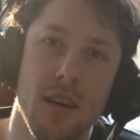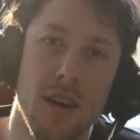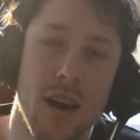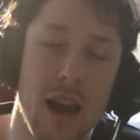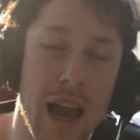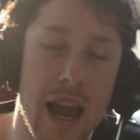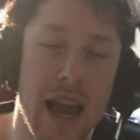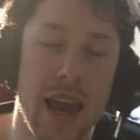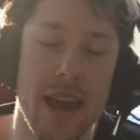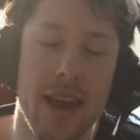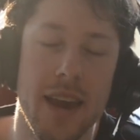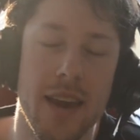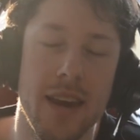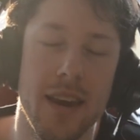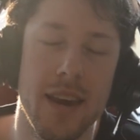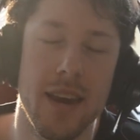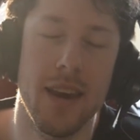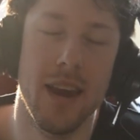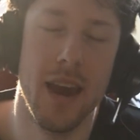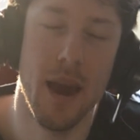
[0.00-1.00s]
I
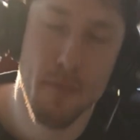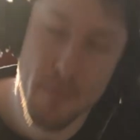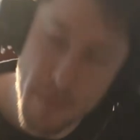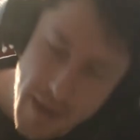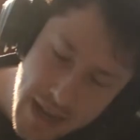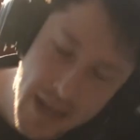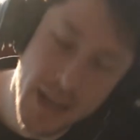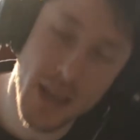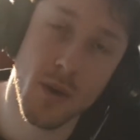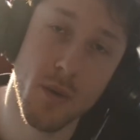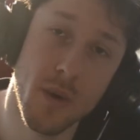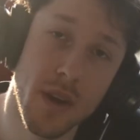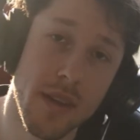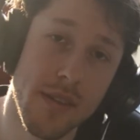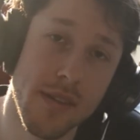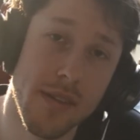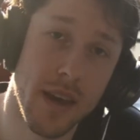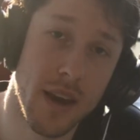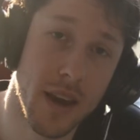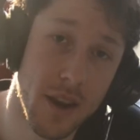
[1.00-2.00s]
am meeting
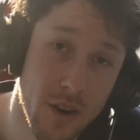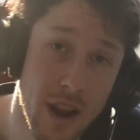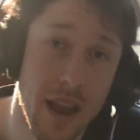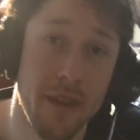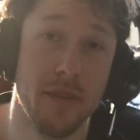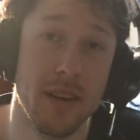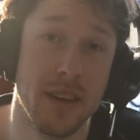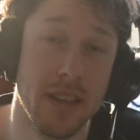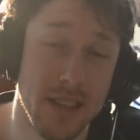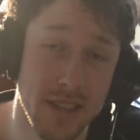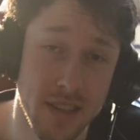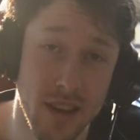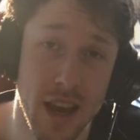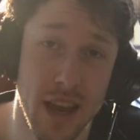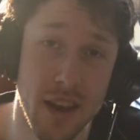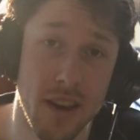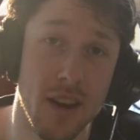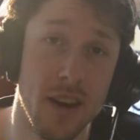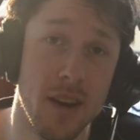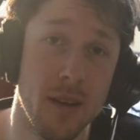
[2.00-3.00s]
with a graphic
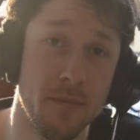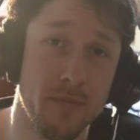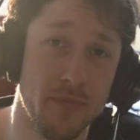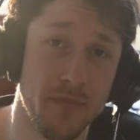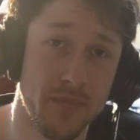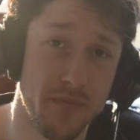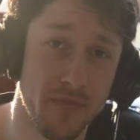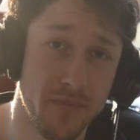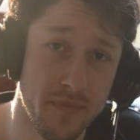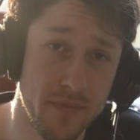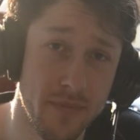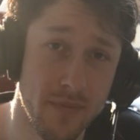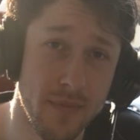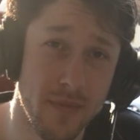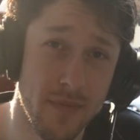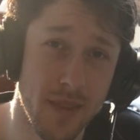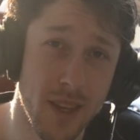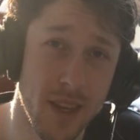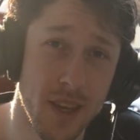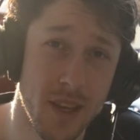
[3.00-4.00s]
designer
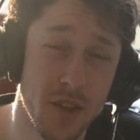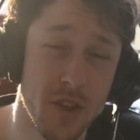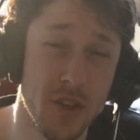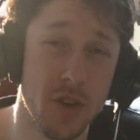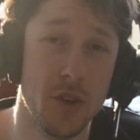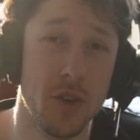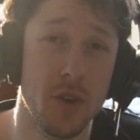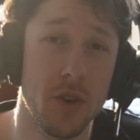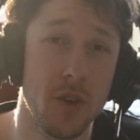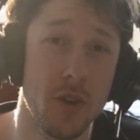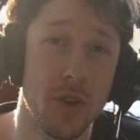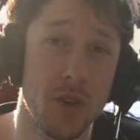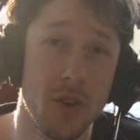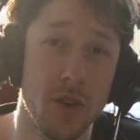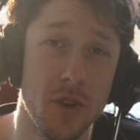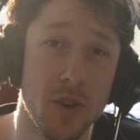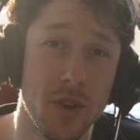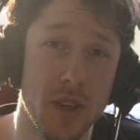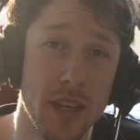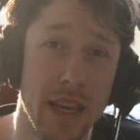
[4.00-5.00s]

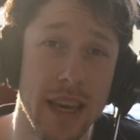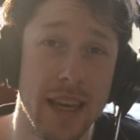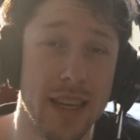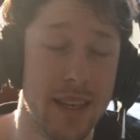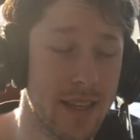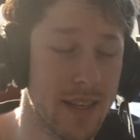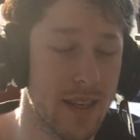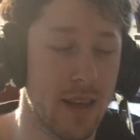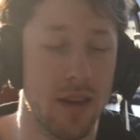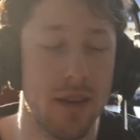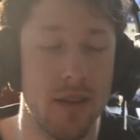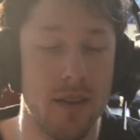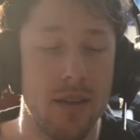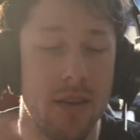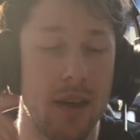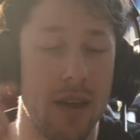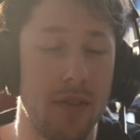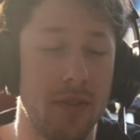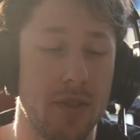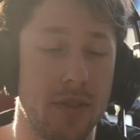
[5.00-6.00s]
to get
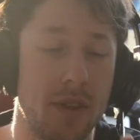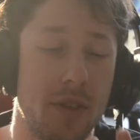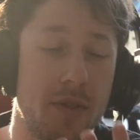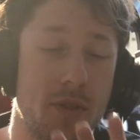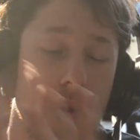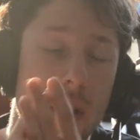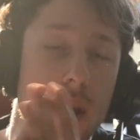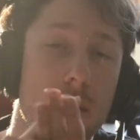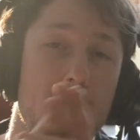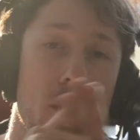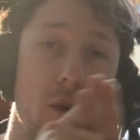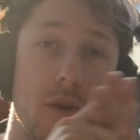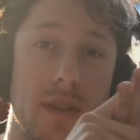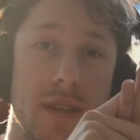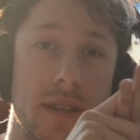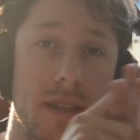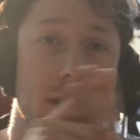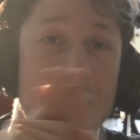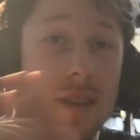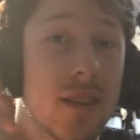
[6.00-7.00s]
the three
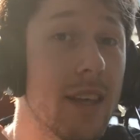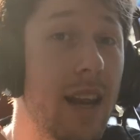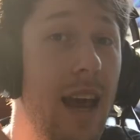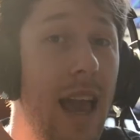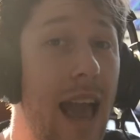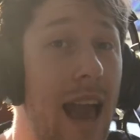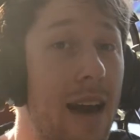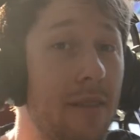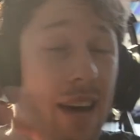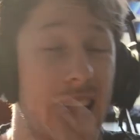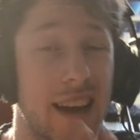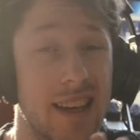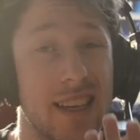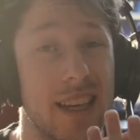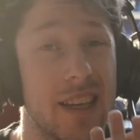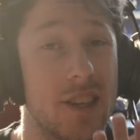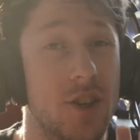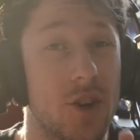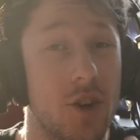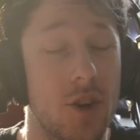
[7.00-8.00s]
emotes that I have
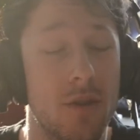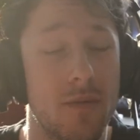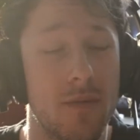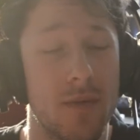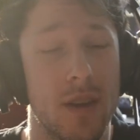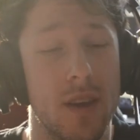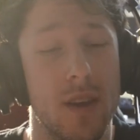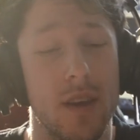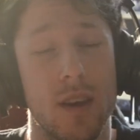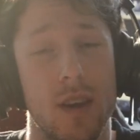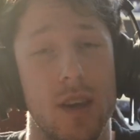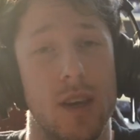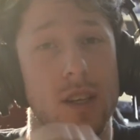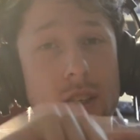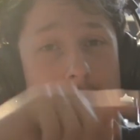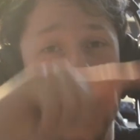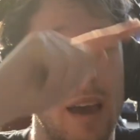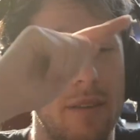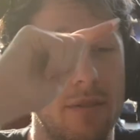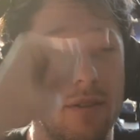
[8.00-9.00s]
access to.
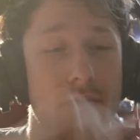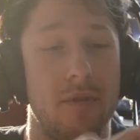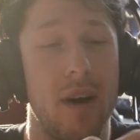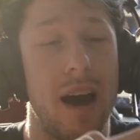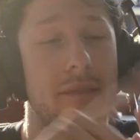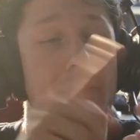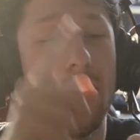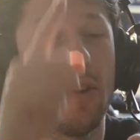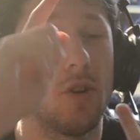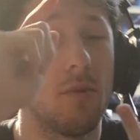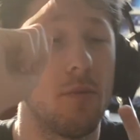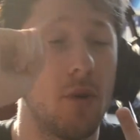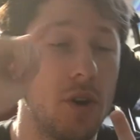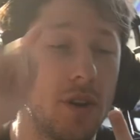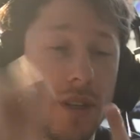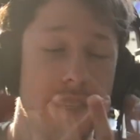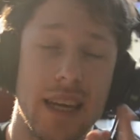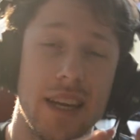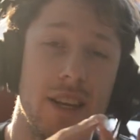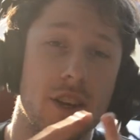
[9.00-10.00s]
So I have the $5
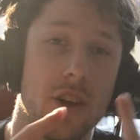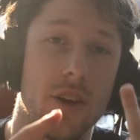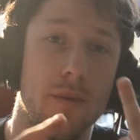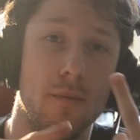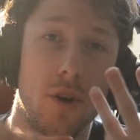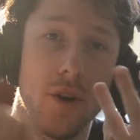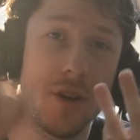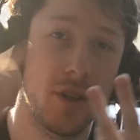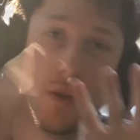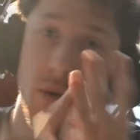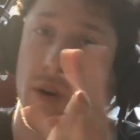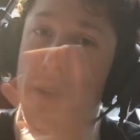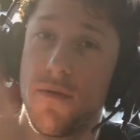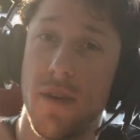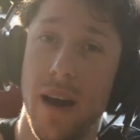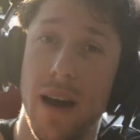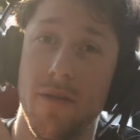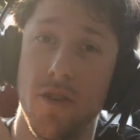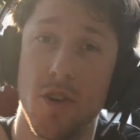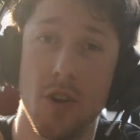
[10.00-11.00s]
emote, $10 emote,
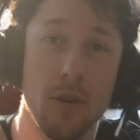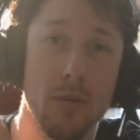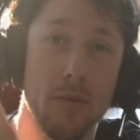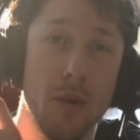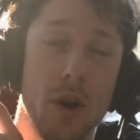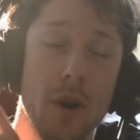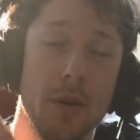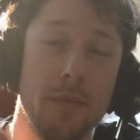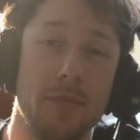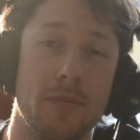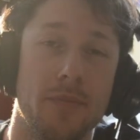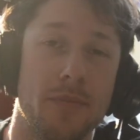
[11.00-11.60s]
$25 emote.